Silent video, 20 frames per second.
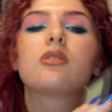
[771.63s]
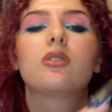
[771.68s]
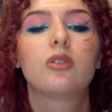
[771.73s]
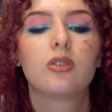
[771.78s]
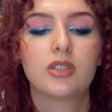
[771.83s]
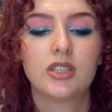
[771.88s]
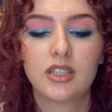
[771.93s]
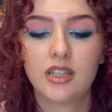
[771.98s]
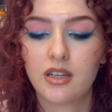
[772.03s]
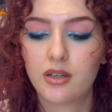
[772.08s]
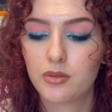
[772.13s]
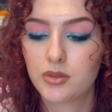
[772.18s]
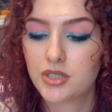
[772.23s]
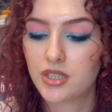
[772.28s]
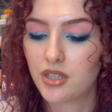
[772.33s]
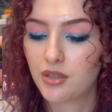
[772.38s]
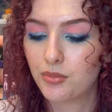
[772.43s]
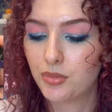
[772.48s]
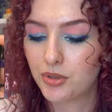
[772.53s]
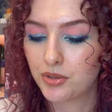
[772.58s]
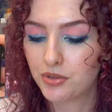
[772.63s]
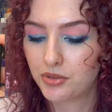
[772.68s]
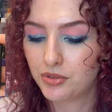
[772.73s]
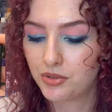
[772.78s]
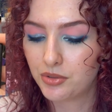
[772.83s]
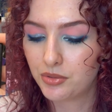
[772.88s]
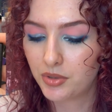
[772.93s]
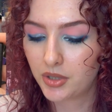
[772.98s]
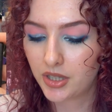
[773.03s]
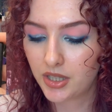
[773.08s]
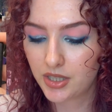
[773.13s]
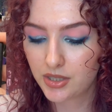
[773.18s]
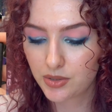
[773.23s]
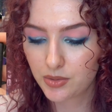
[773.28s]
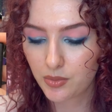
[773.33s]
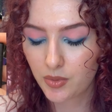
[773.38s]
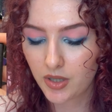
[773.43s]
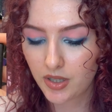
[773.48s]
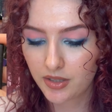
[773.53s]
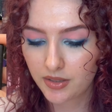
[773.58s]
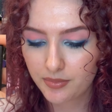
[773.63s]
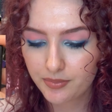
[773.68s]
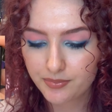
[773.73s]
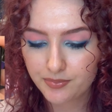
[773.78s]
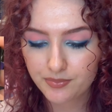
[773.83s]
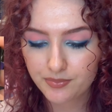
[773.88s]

all that I was able to do with this one.